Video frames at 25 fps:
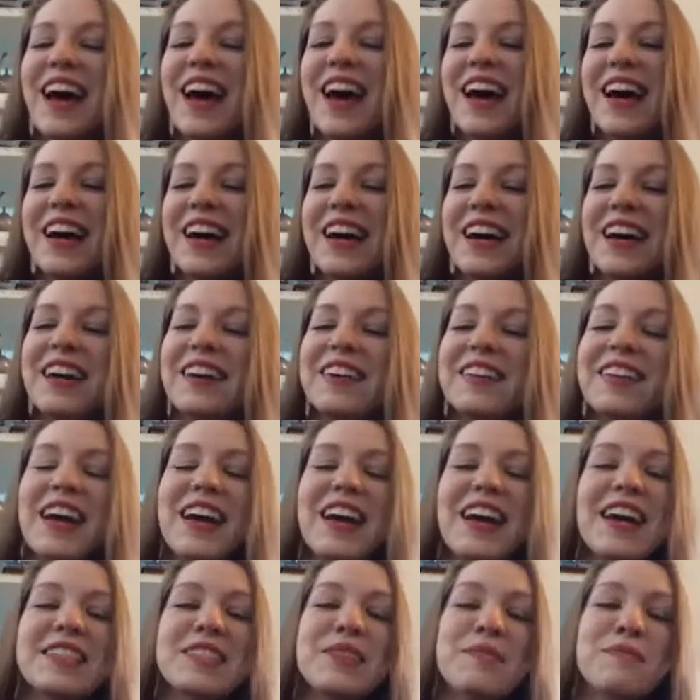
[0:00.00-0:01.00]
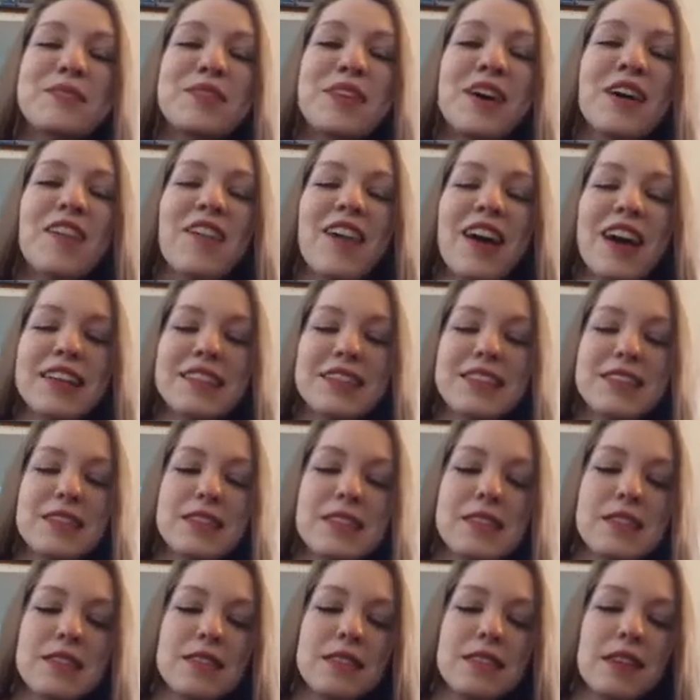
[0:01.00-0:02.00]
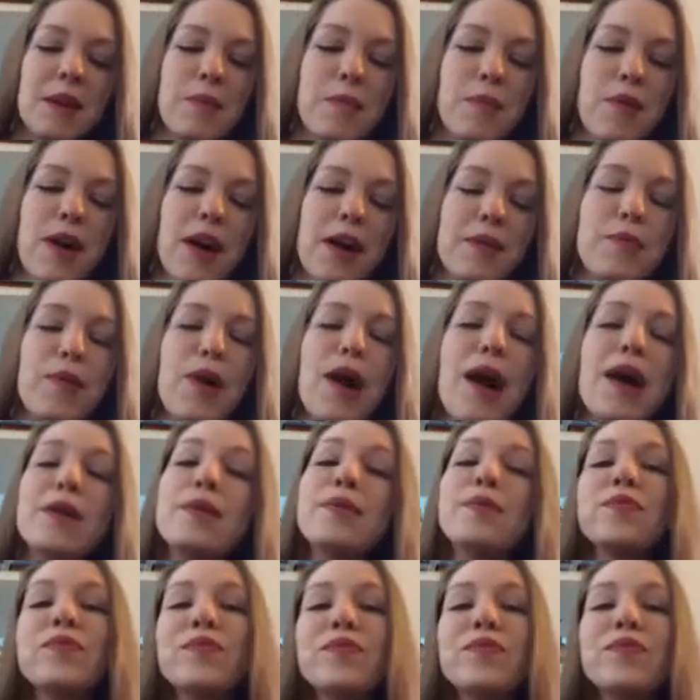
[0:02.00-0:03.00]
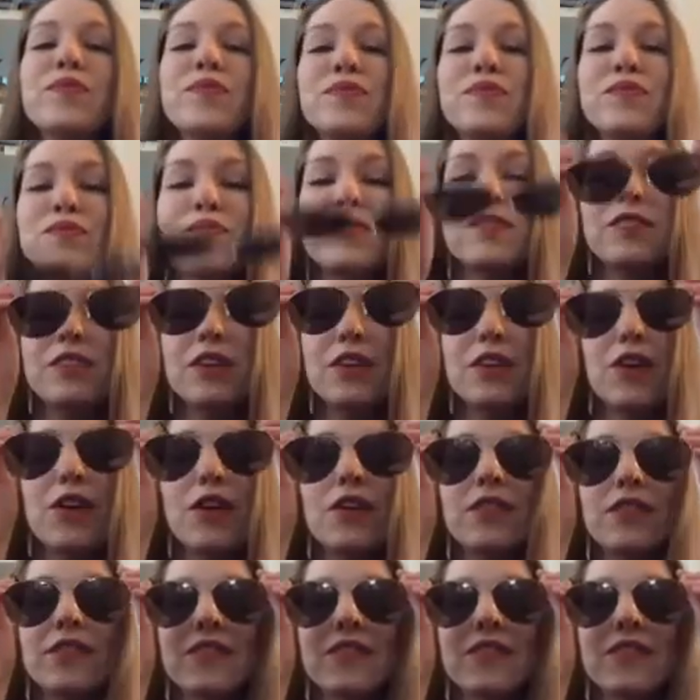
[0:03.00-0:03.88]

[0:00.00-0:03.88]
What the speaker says: I got some sunglasses. I brought them, you know.